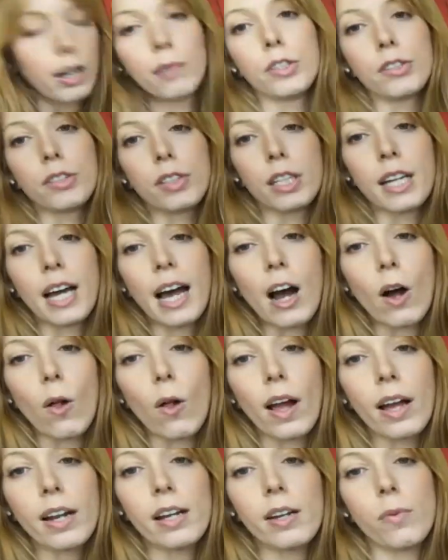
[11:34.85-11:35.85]
I'm just gonna
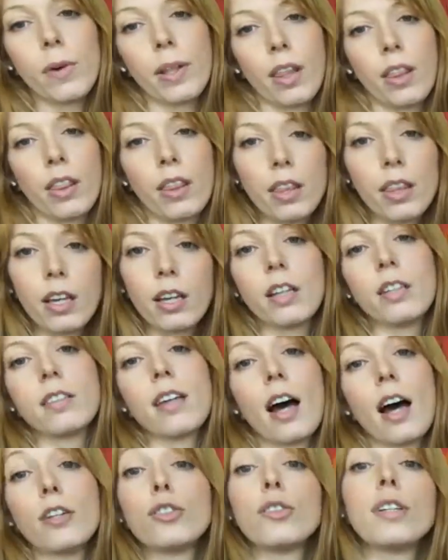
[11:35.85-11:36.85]
outline it with a thick,
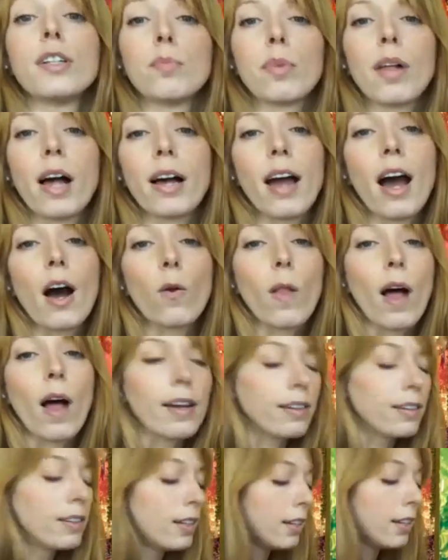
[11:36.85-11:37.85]
exaggerated black
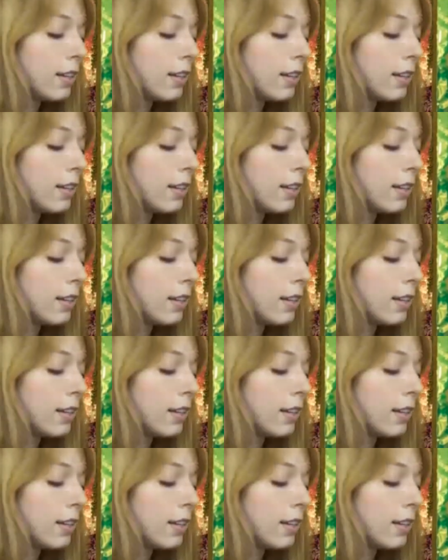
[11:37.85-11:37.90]
outline.